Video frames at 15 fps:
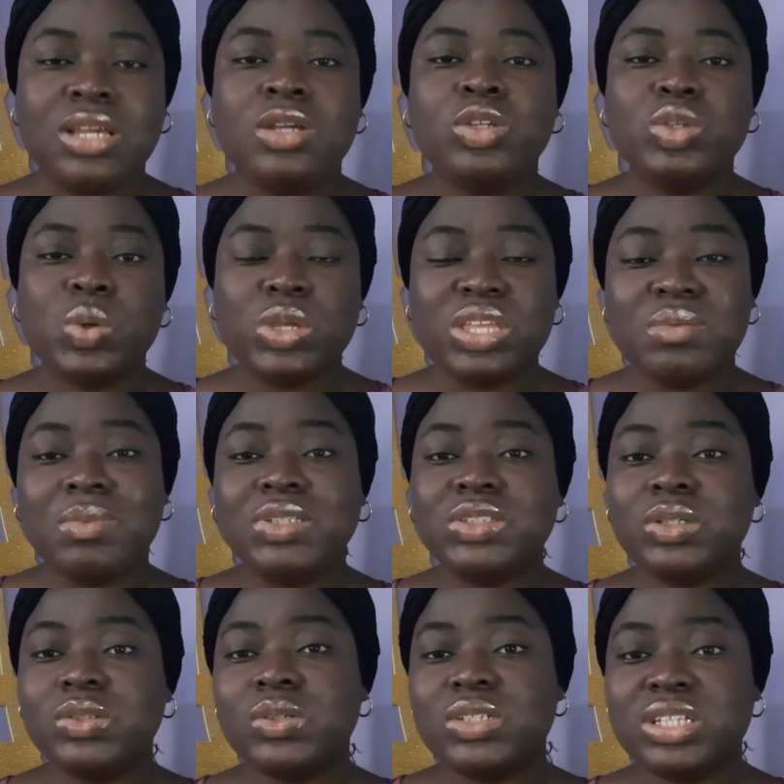So he must
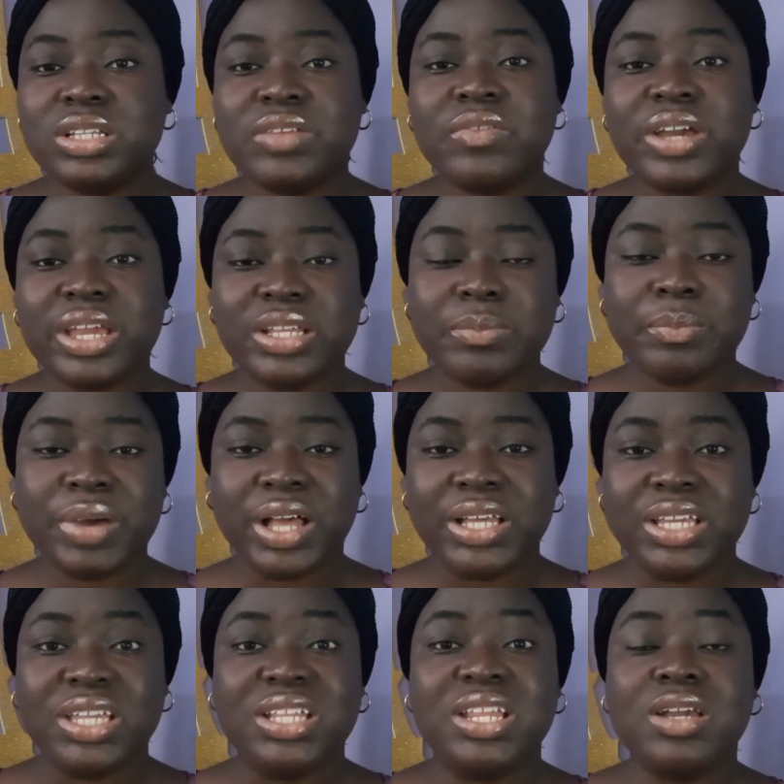also deliver it back
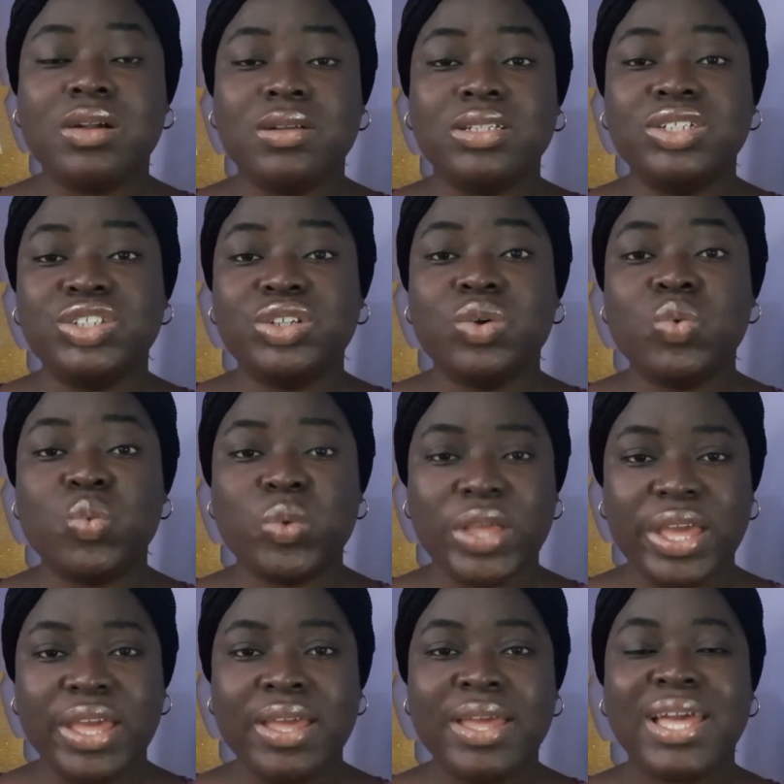in a condition
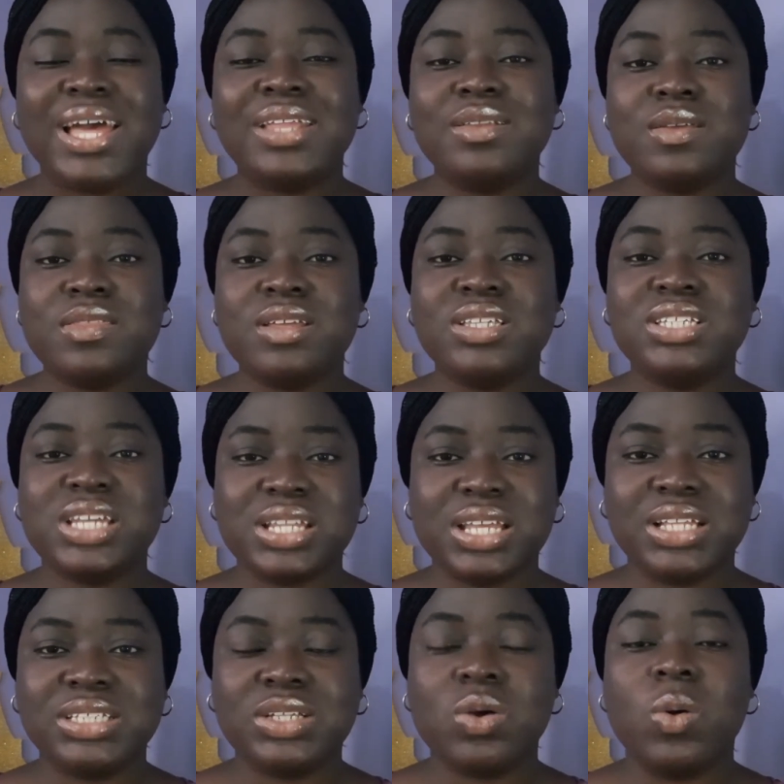where another
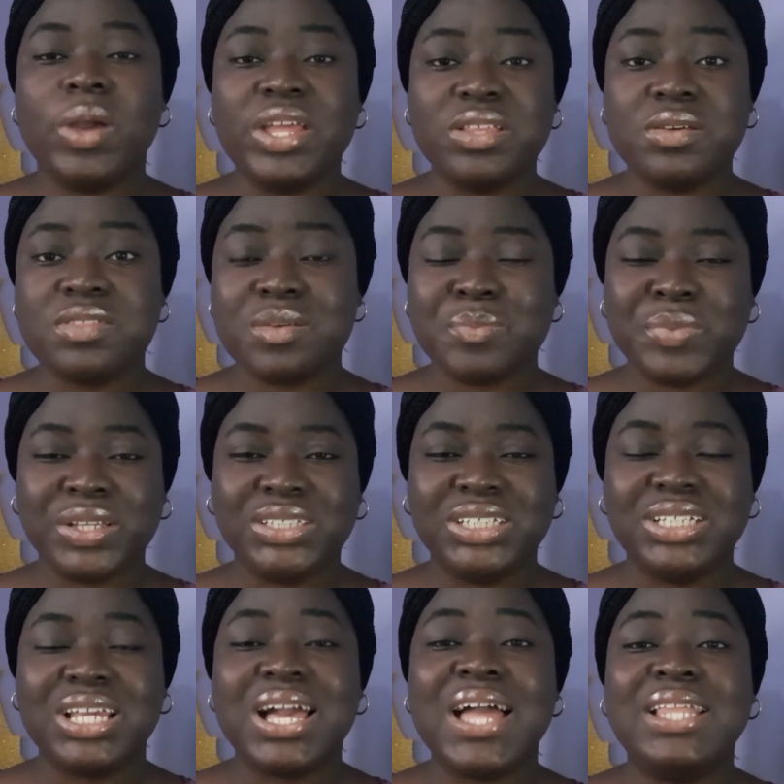tenant or any other person
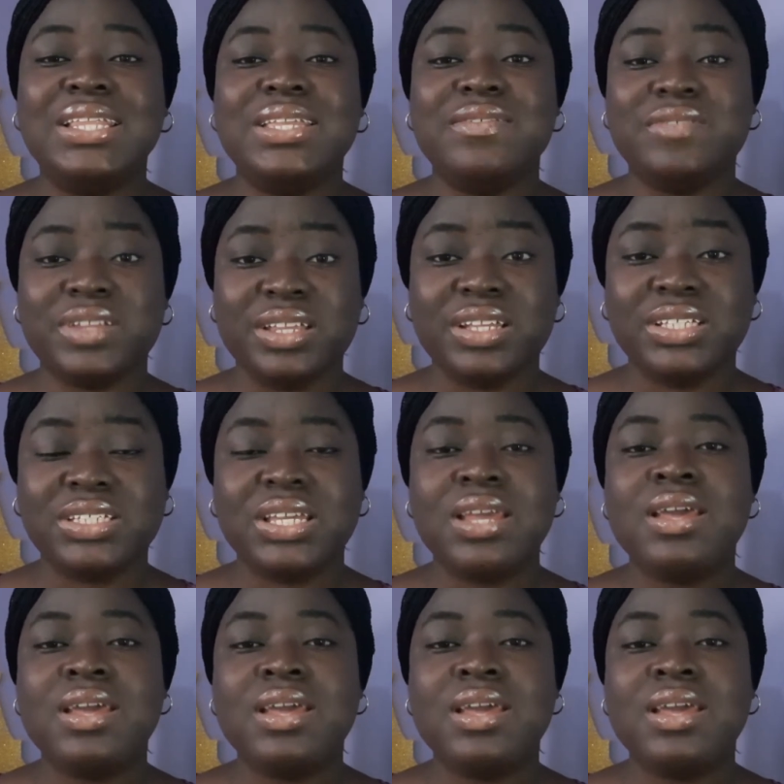can live in it.